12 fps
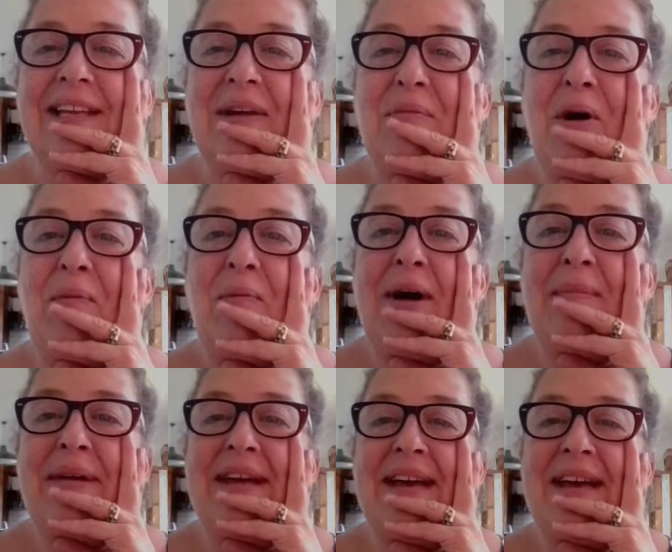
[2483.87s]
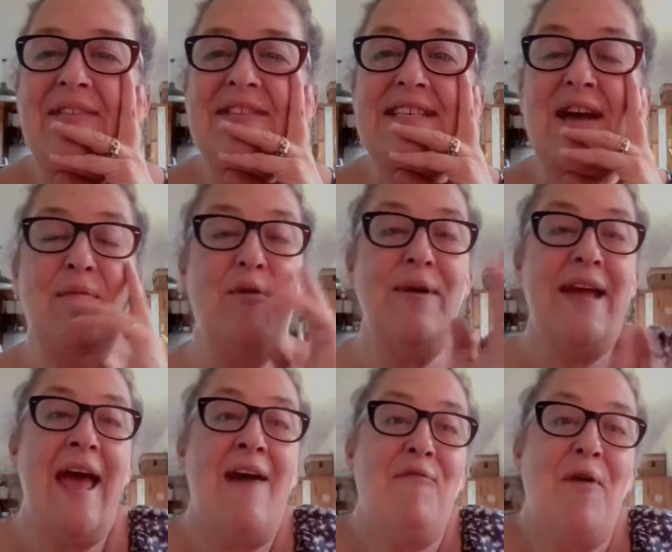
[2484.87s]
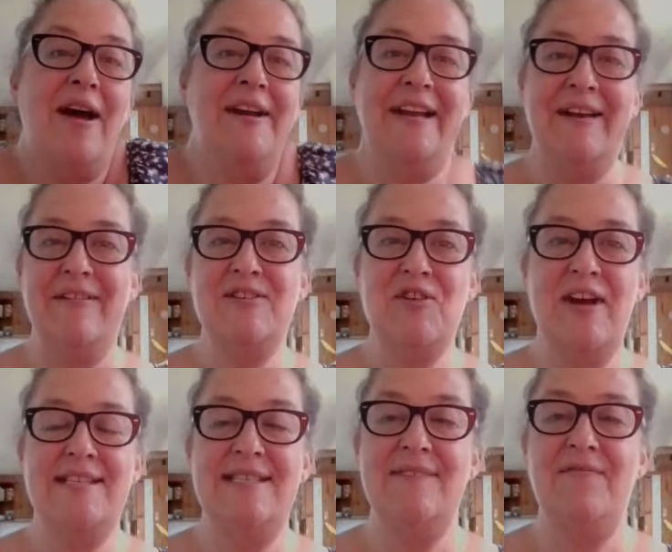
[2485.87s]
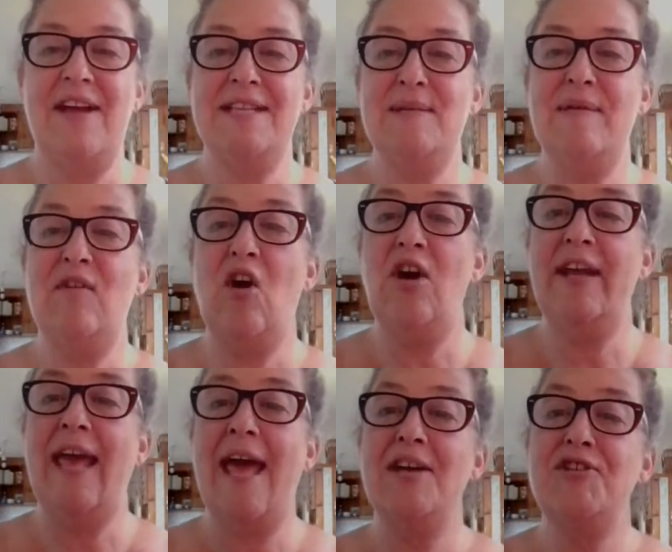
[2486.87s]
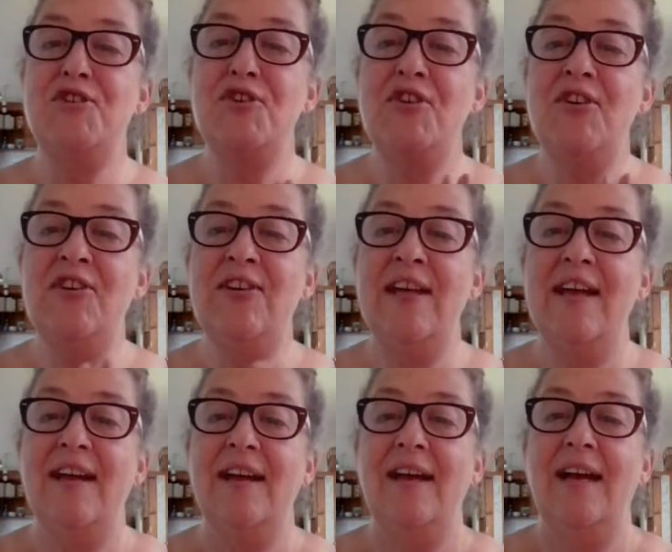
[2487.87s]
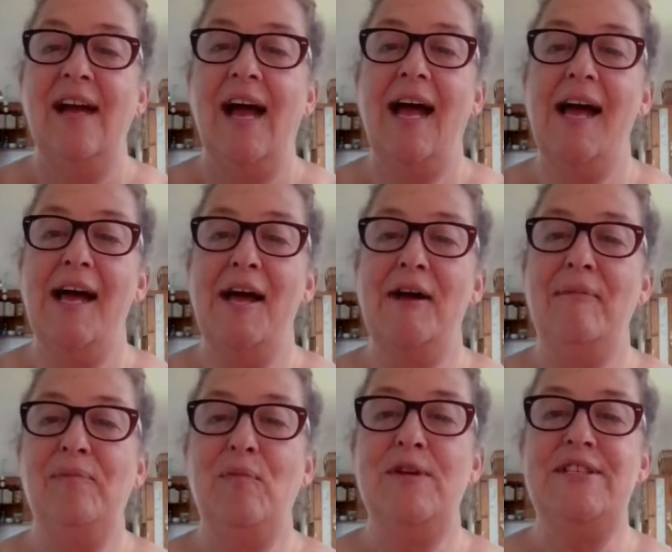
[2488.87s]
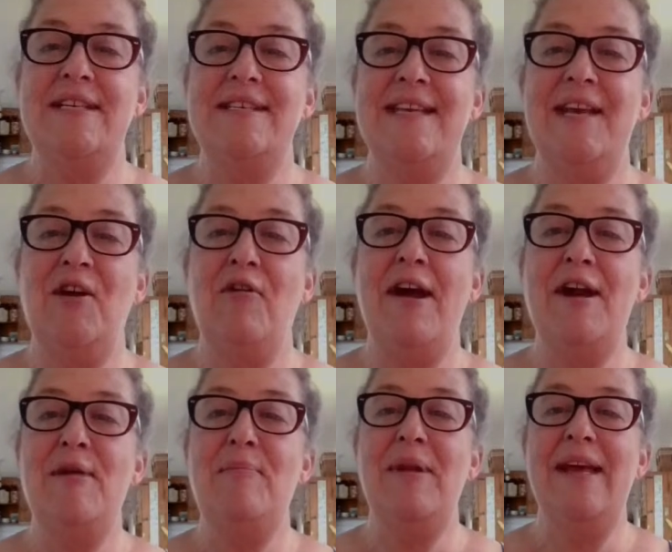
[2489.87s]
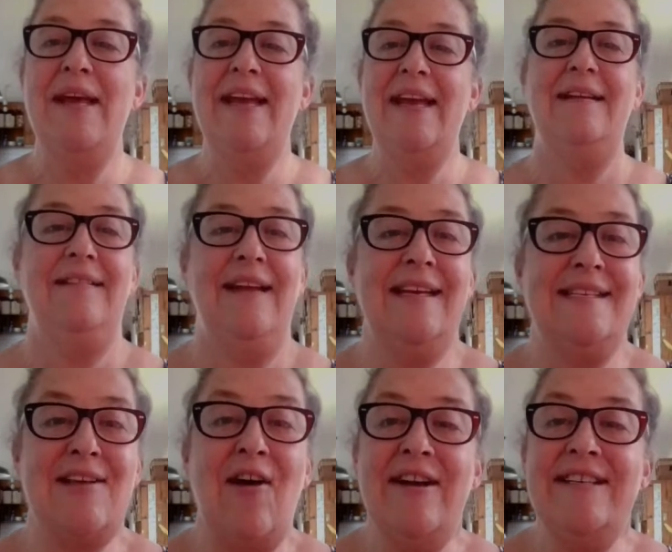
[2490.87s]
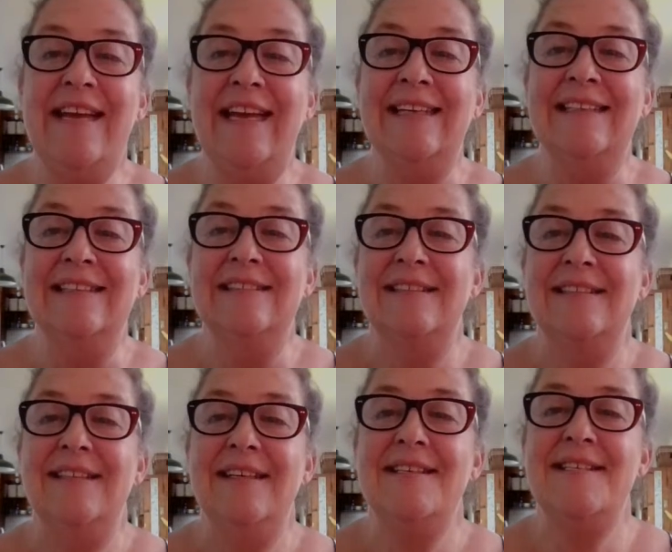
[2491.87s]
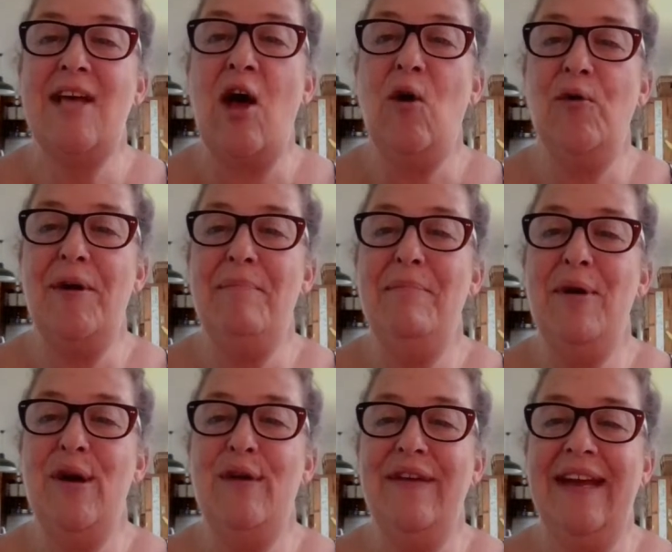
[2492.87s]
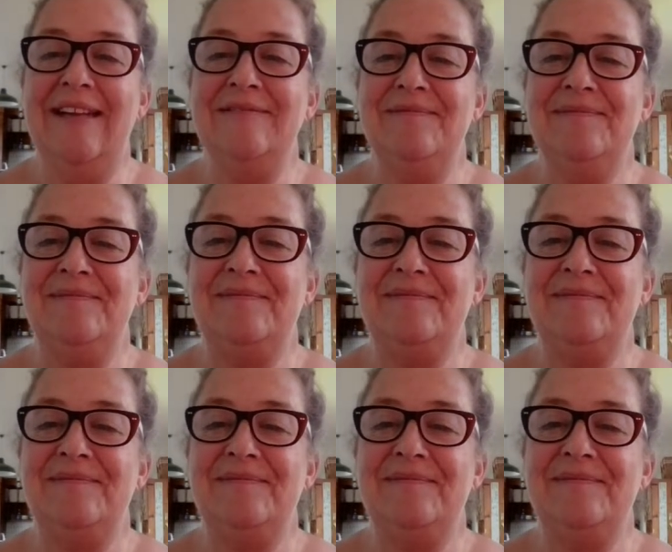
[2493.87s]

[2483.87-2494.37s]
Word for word: You want one, BR? The same? Well, we have one here at Traces of Nuts. We've got Cashew, which is incredibly exciting. Sold. I'm moving.